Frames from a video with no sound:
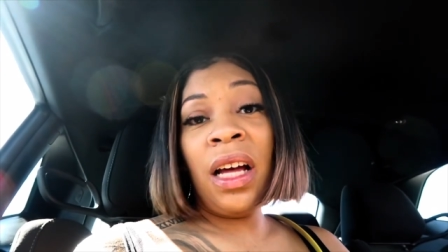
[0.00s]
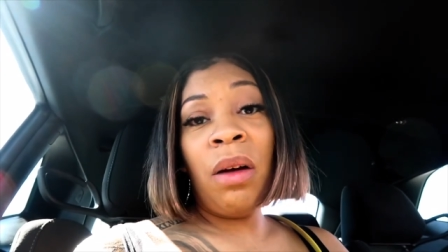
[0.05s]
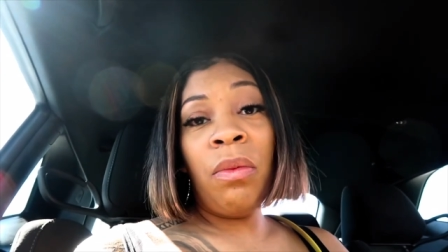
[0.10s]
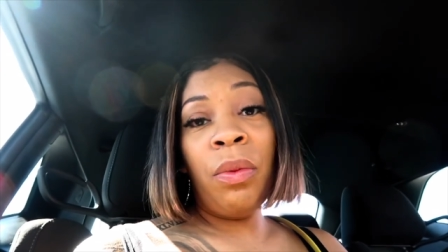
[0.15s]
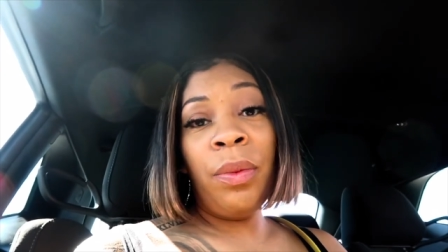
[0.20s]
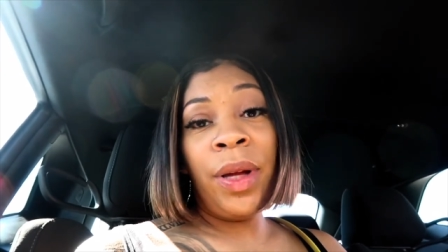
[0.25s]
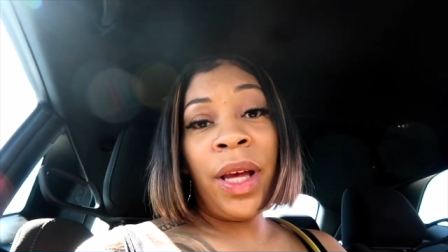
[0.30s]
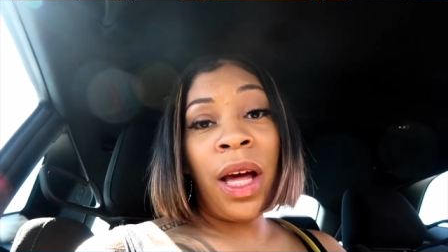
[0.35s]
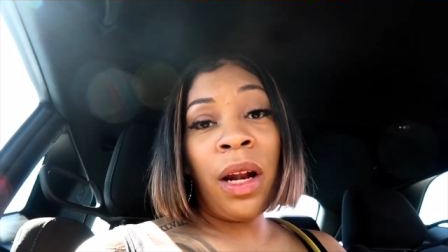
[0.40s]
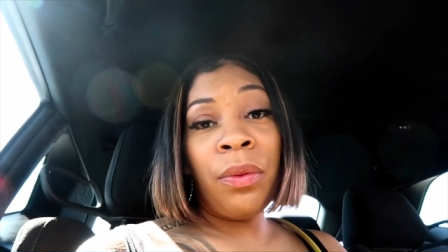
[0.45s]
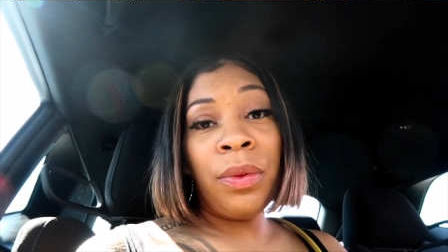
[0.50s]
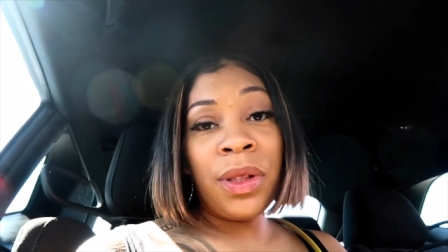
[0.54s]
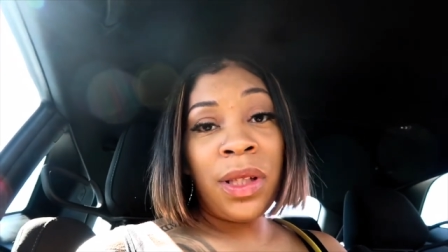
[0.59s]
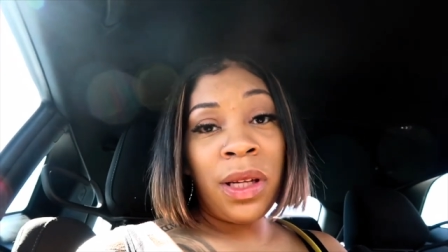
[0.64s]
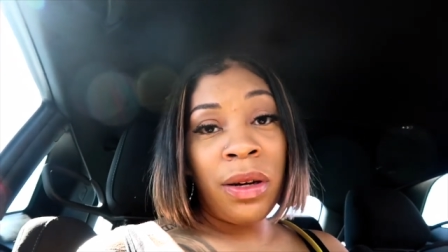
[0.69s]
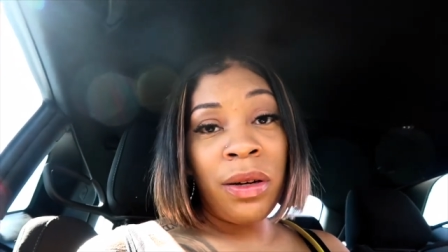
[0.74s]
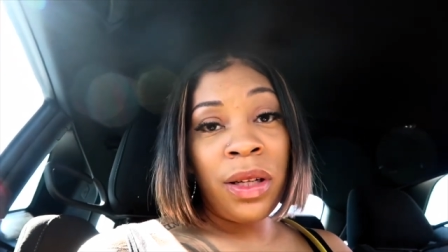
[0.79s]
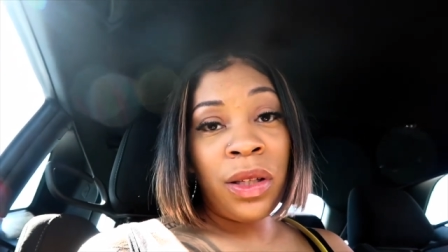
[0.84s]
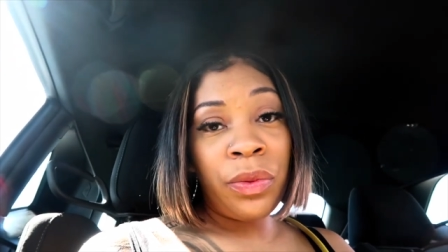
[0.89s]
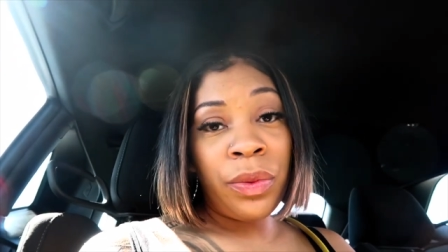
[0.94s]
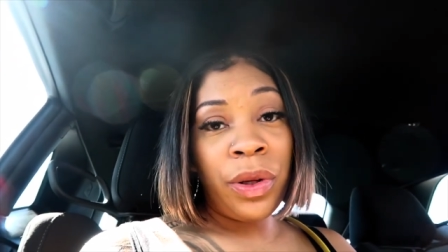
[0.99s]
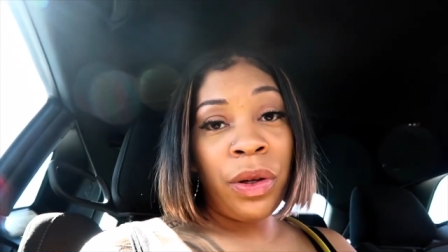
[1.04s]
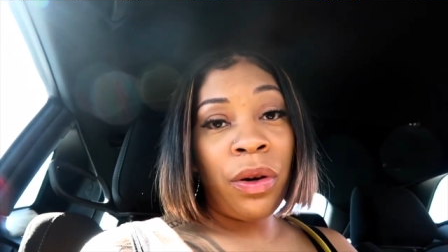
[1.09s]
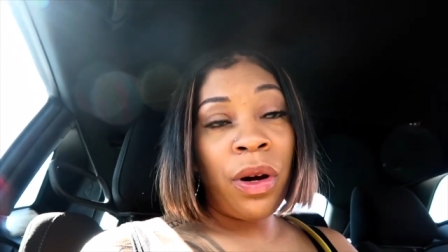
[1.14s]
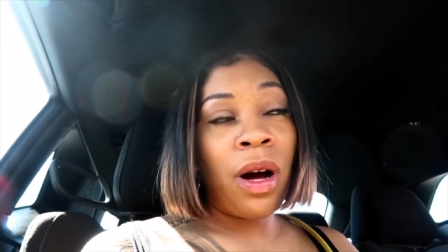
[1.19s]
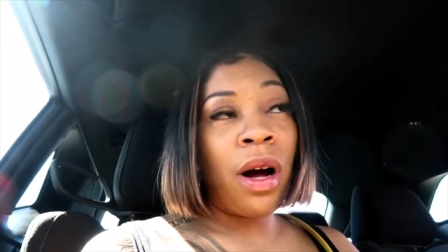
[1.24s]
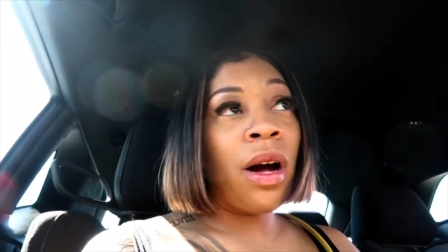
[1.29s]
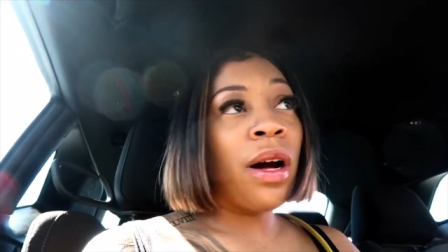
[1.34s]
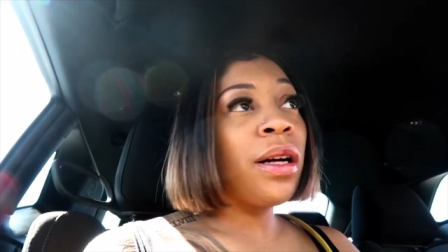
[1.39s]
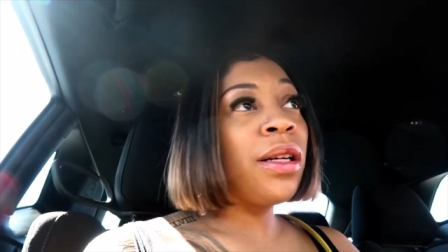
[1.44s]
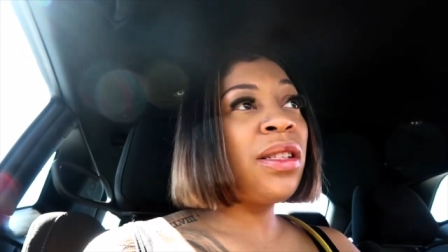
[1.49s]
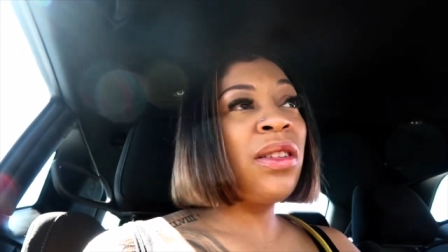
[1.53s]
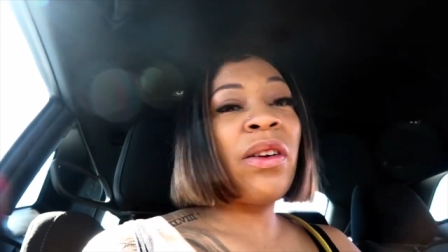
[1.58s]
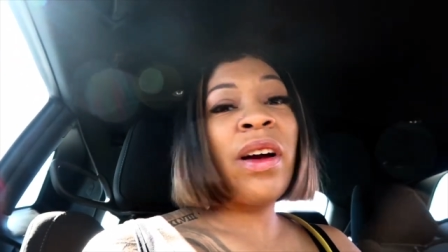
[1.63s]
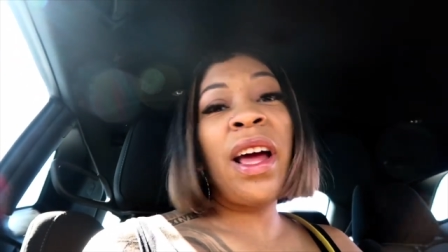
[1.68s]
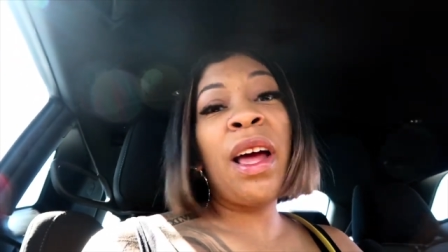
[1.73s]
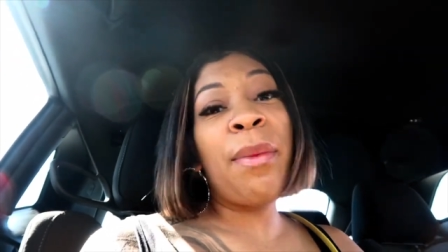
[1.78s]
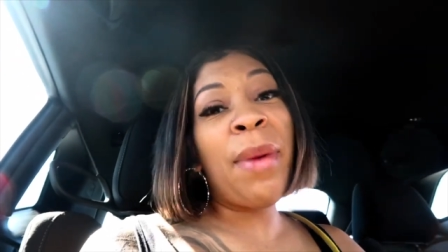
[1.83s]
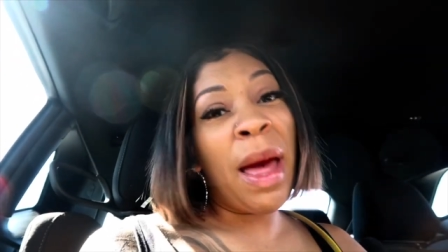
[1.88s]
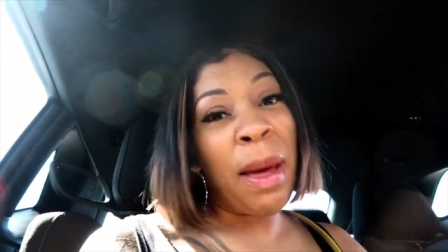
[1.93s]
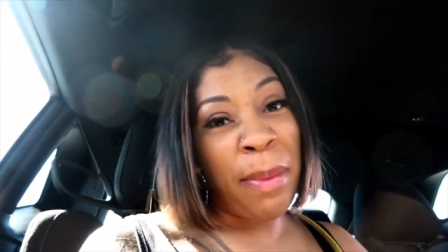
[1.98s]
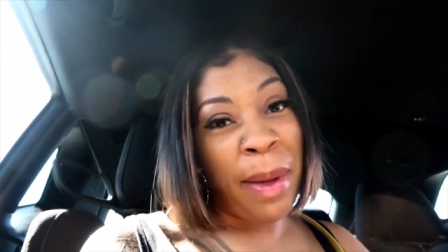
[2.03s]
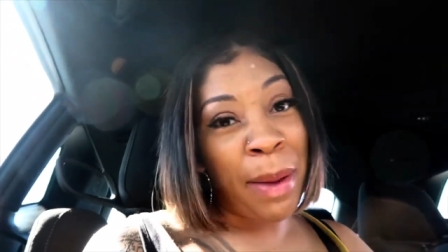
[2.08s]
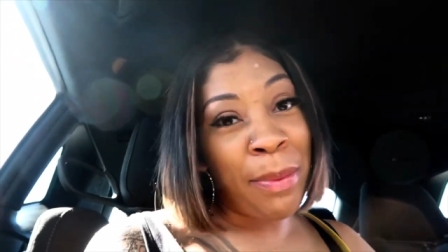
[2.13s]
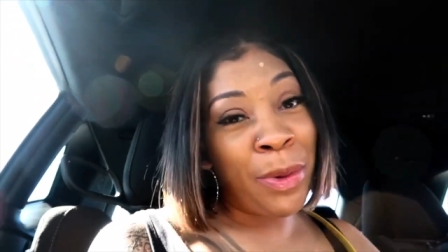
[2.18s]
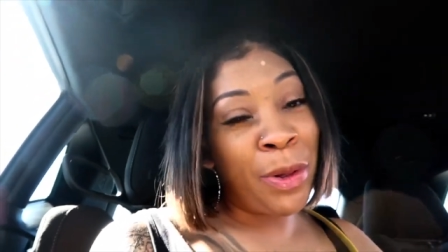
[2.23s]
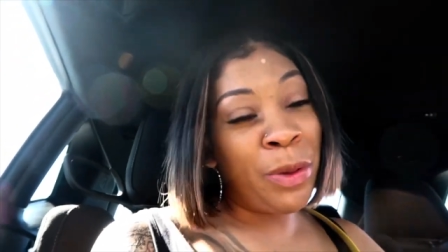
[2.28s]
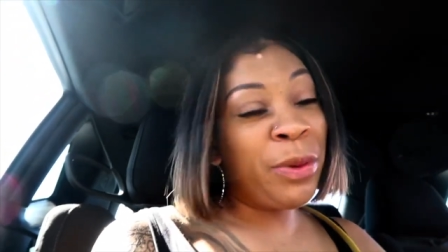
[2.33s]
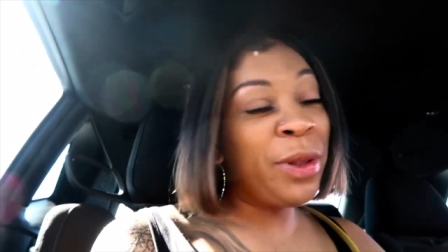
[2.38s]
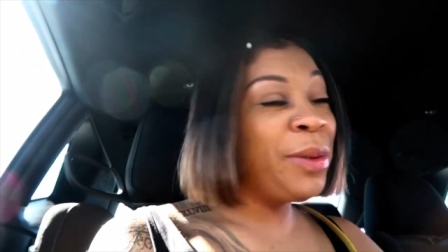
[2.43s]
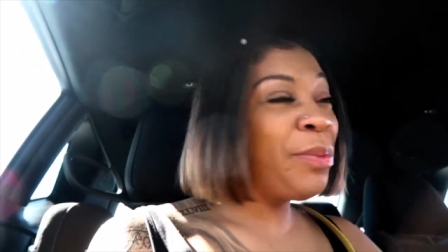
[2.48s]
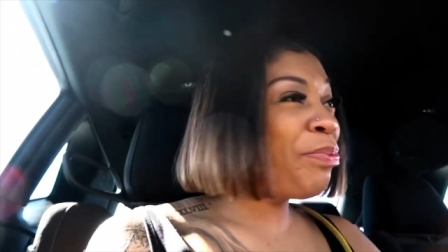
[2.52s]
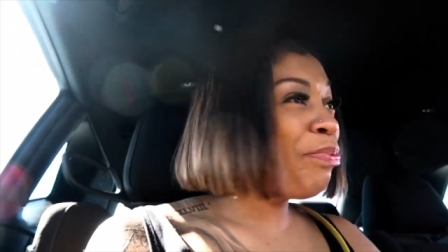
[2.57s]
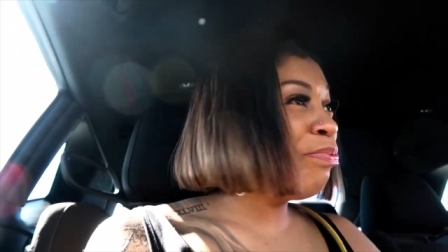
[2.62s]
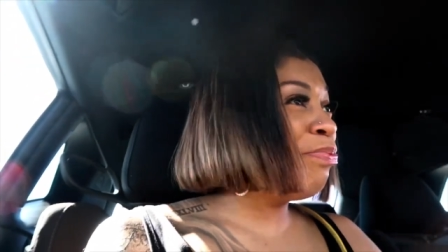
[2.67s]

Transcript: up when we got to return this rental car. It's okay, I'm gonna have babe do it.